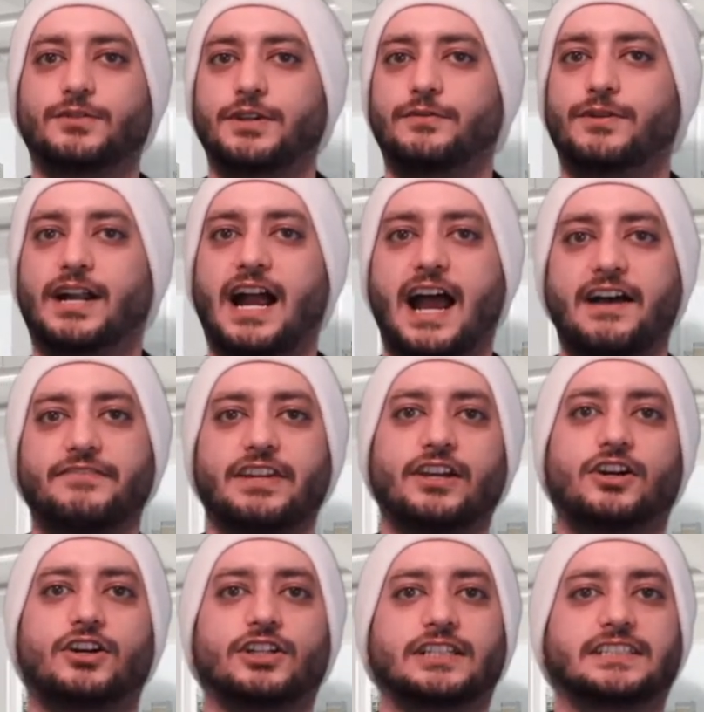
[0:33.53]
We were having
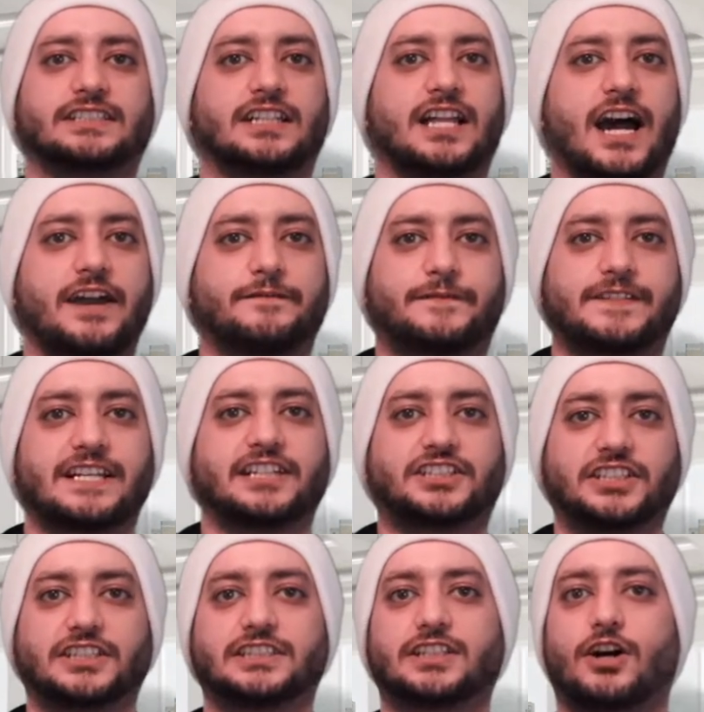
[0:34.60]
all these live
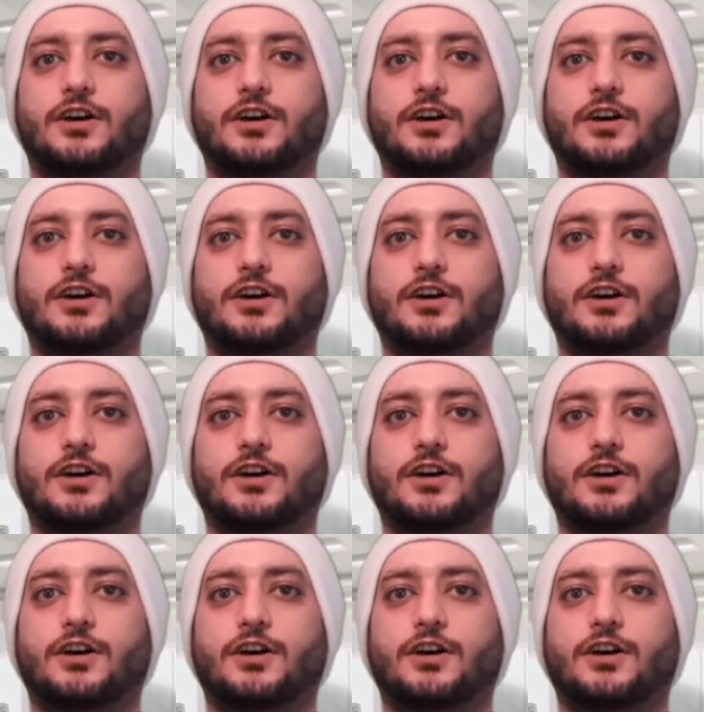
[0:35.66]
sessions